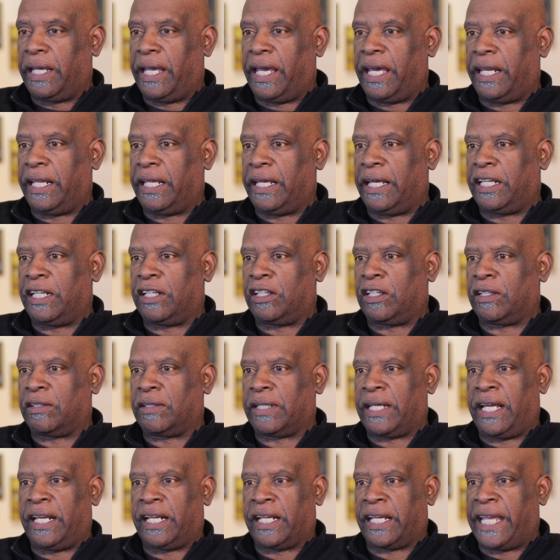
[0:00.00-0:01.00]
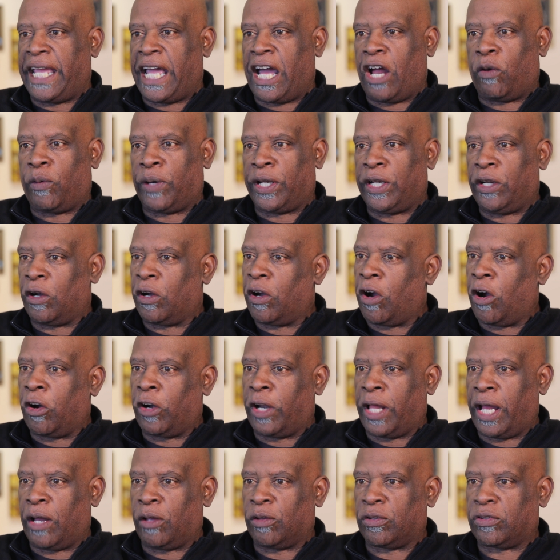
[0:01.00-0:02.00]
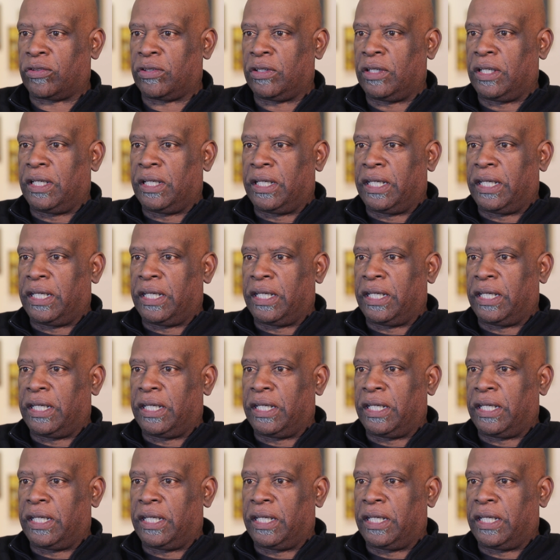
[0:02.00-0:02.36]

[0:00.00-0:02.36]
at a gallery or art house.